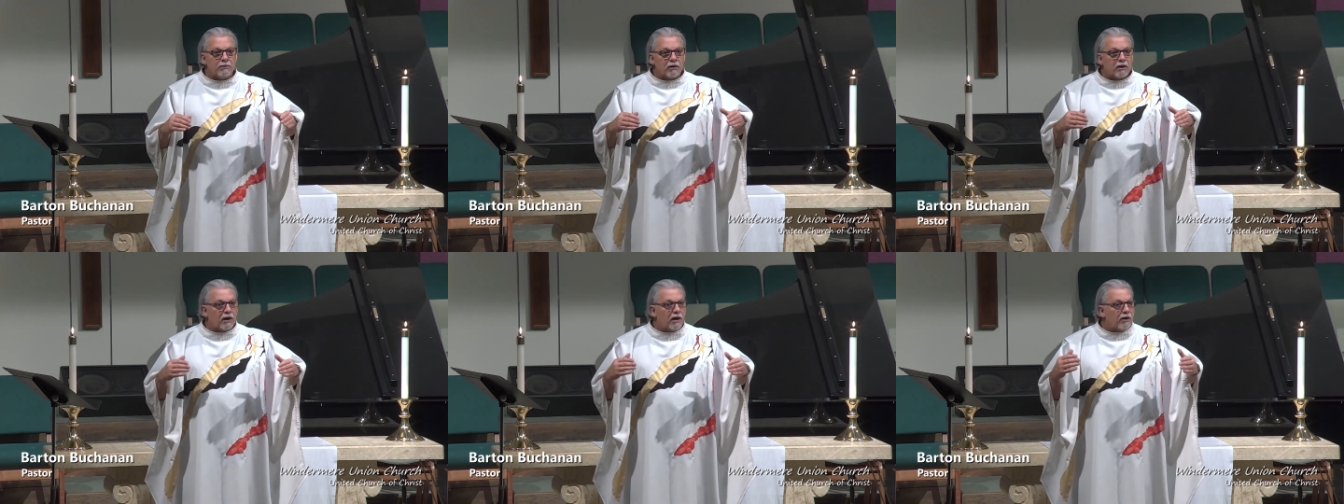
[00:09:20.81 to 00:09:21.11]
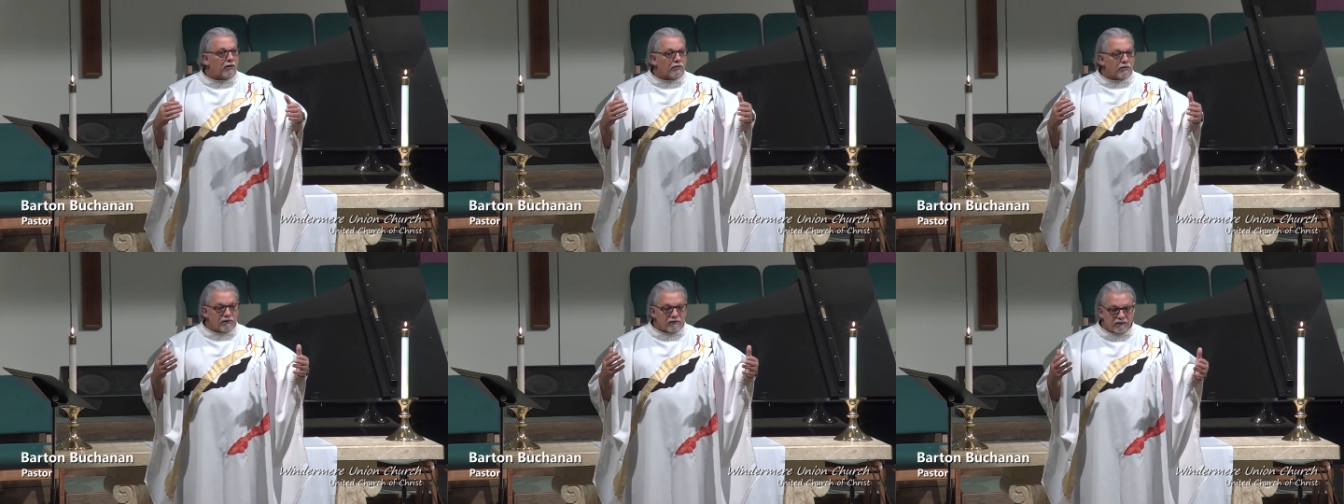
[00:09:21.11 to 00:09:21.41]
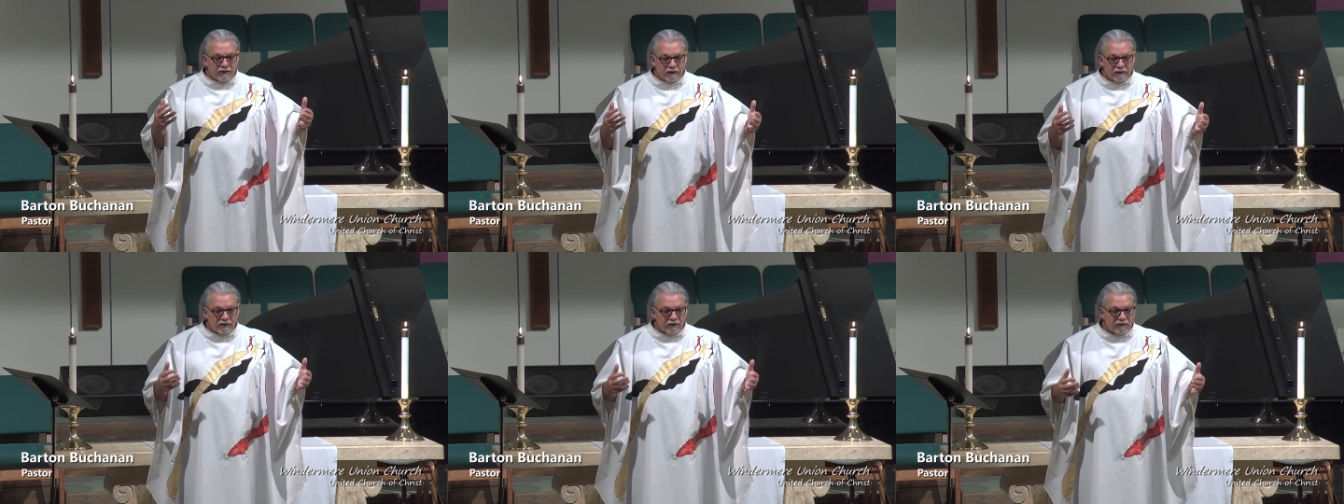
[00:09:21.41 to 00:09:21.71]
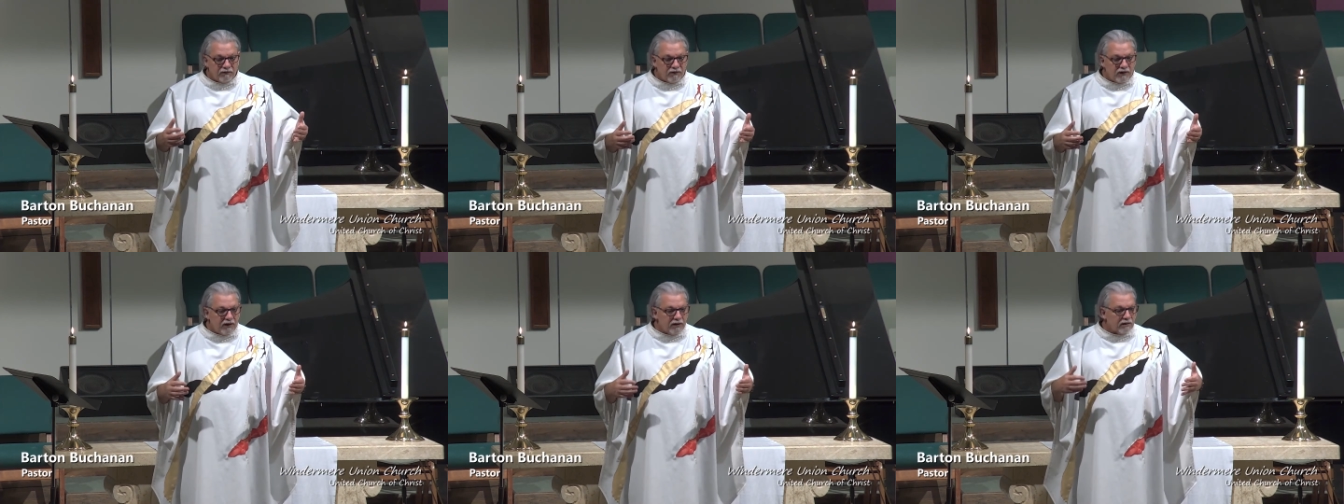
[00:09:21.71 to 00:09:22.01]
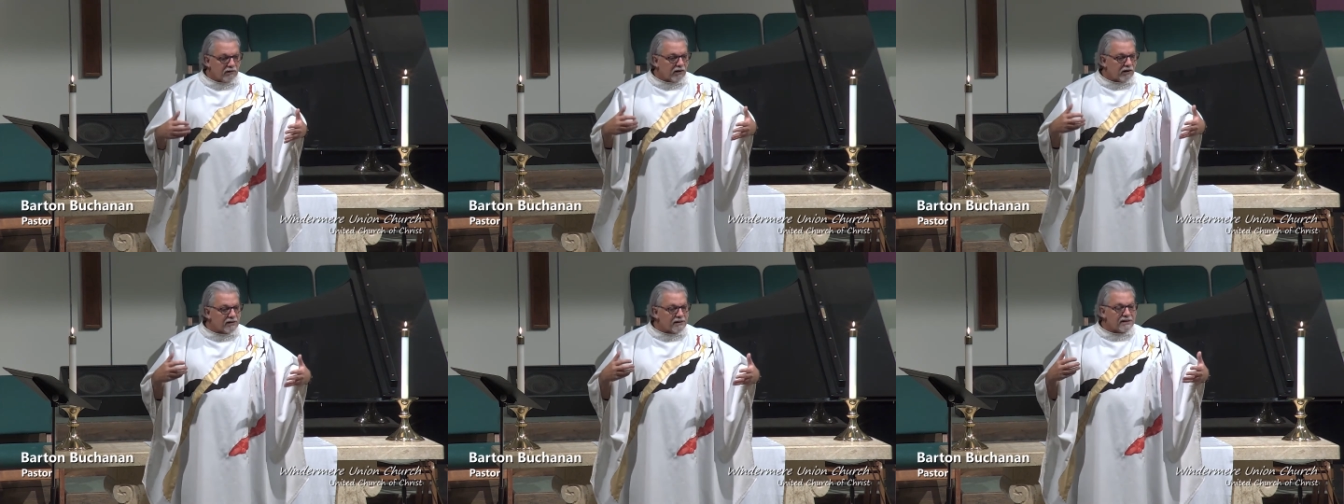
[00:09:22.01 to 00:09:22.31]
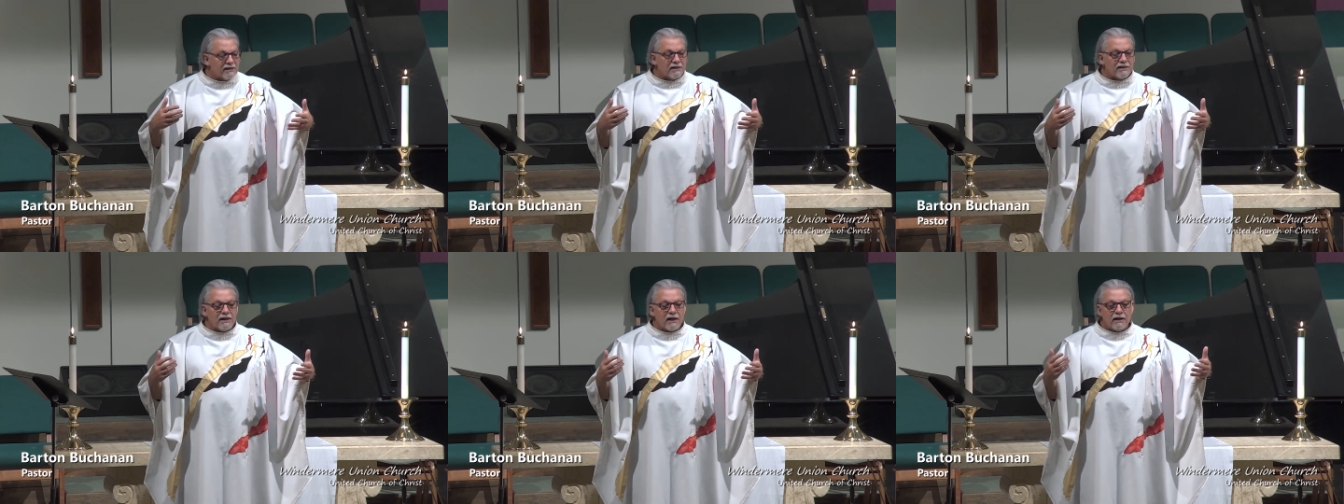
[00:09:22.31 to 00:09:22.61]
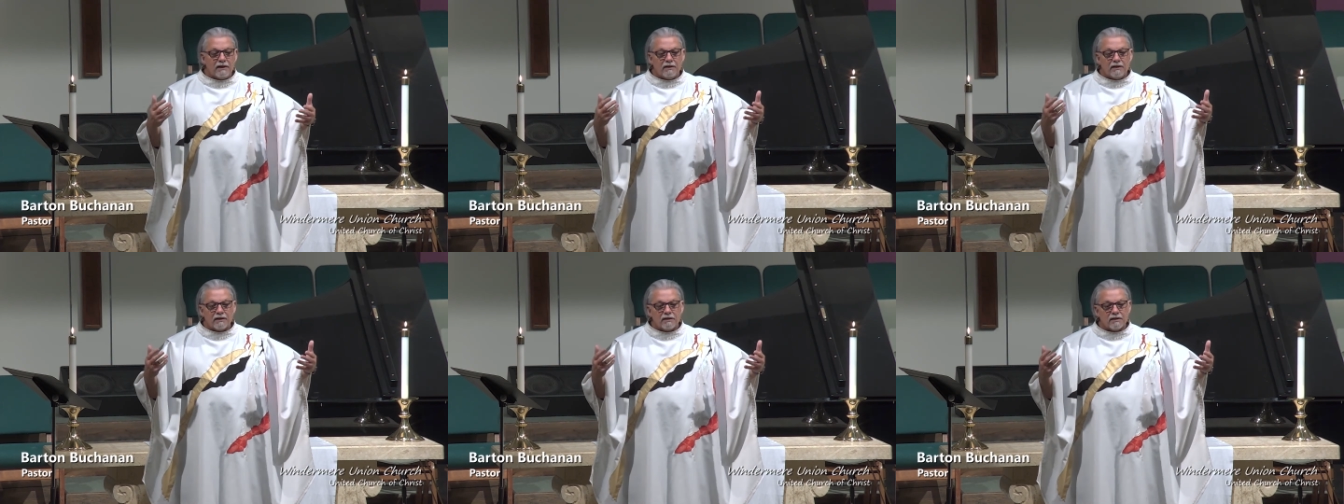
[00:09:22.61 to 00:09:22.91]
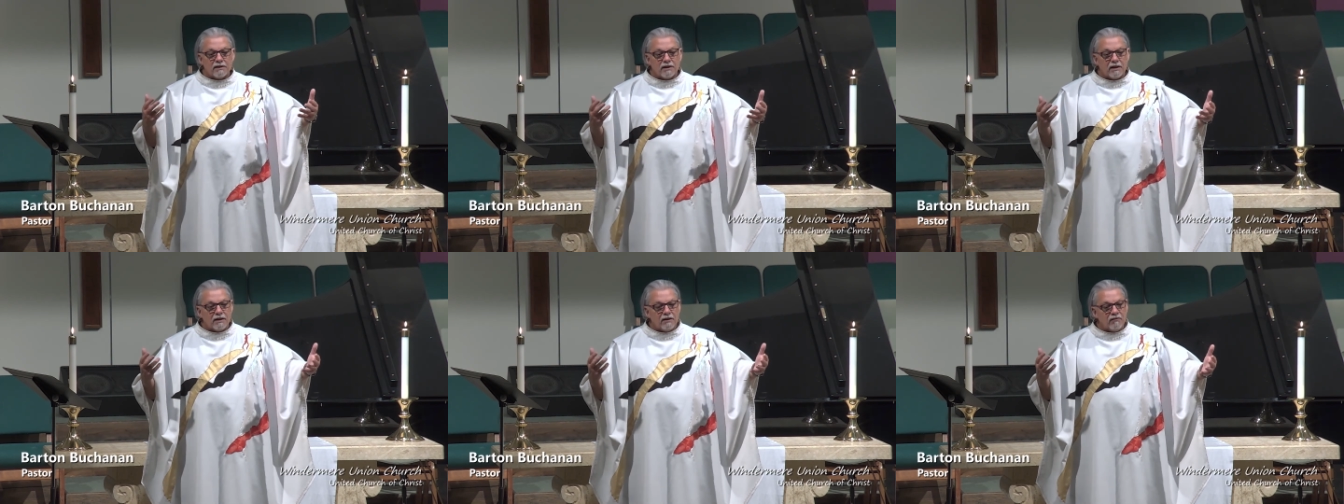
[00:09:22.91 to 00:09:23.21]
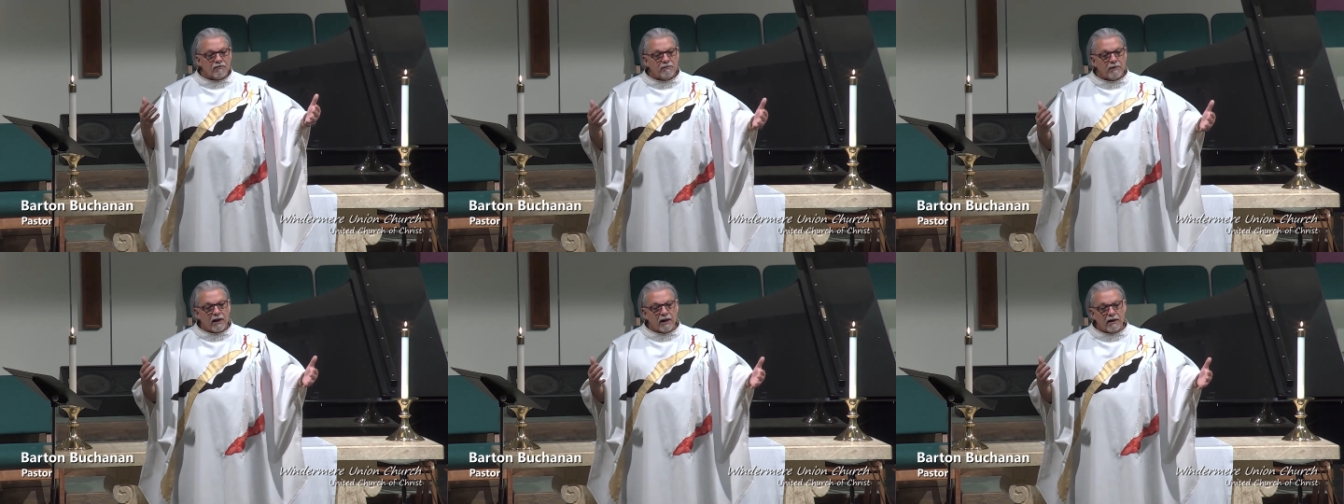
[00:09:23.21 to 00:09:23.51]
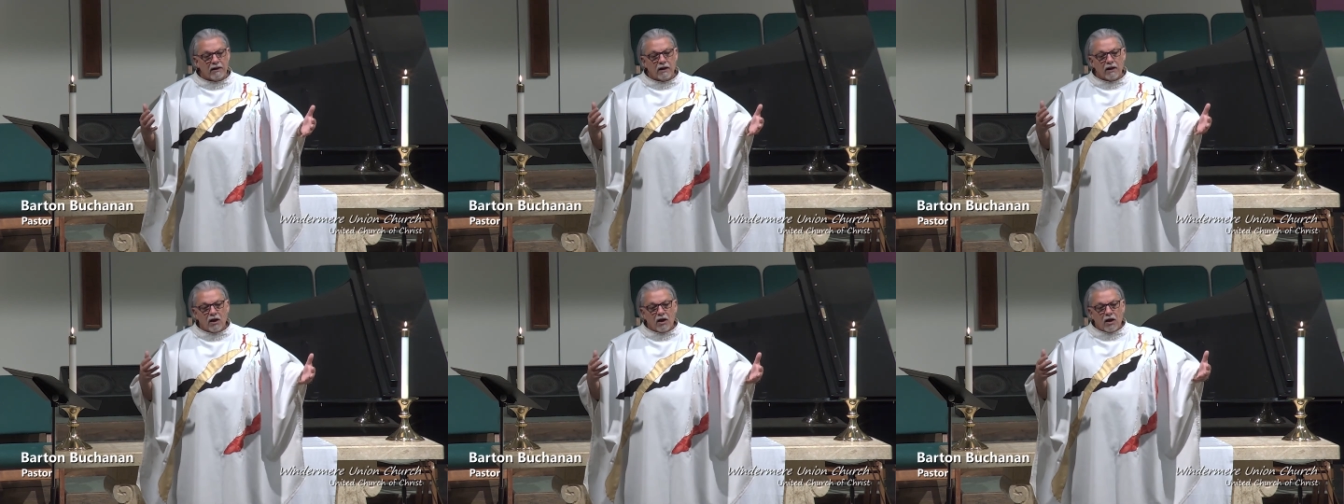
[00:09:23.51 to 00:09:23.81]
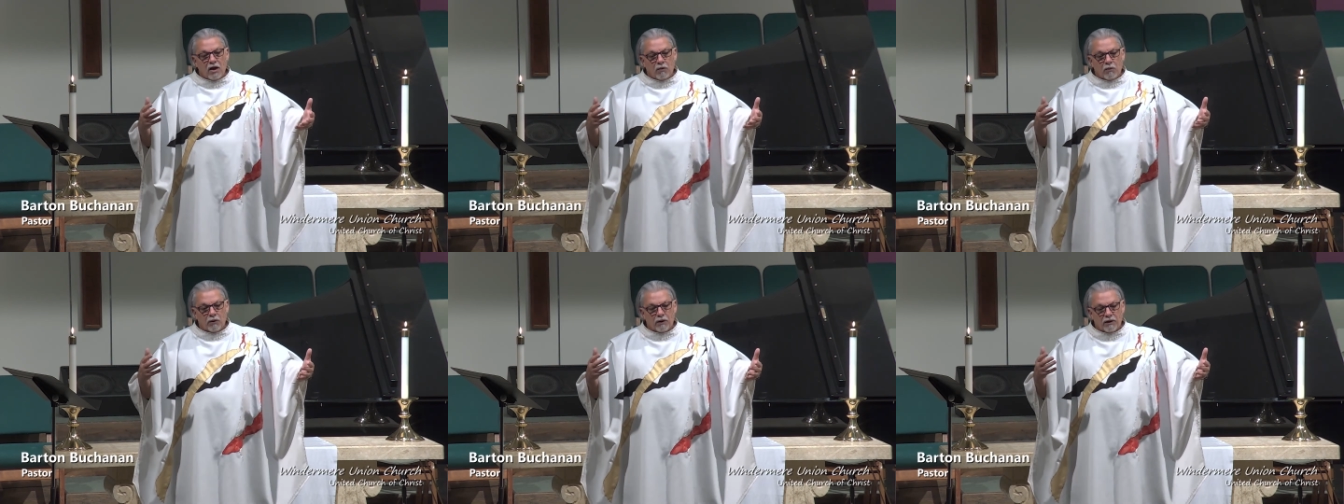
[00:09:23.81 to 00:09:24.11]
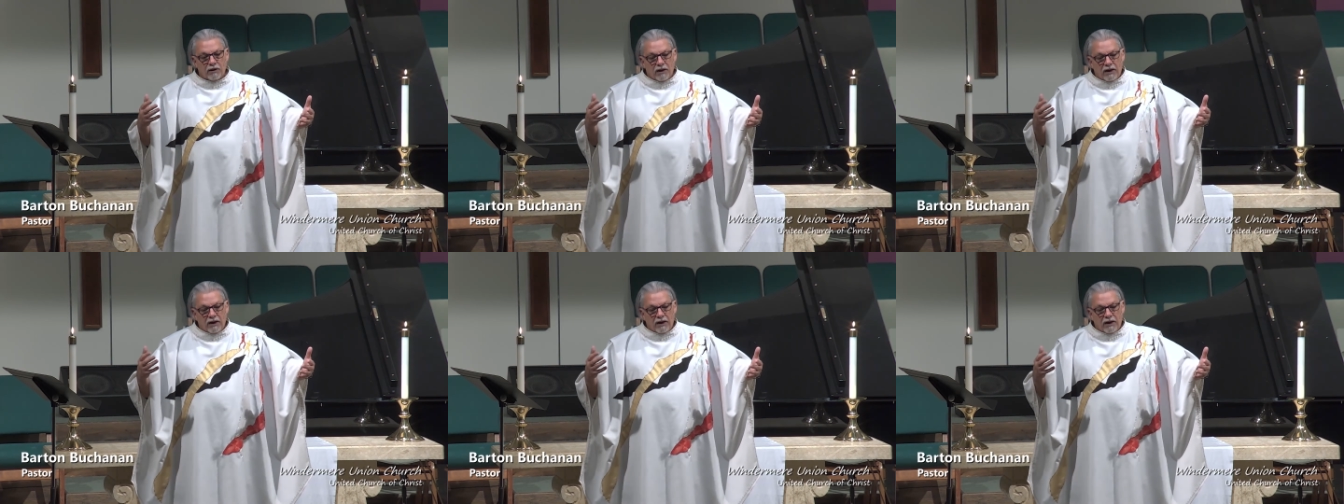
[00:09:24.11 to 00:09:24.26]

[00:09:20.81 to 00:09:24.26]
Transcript: 150 feet, because it said that the Son of Man would,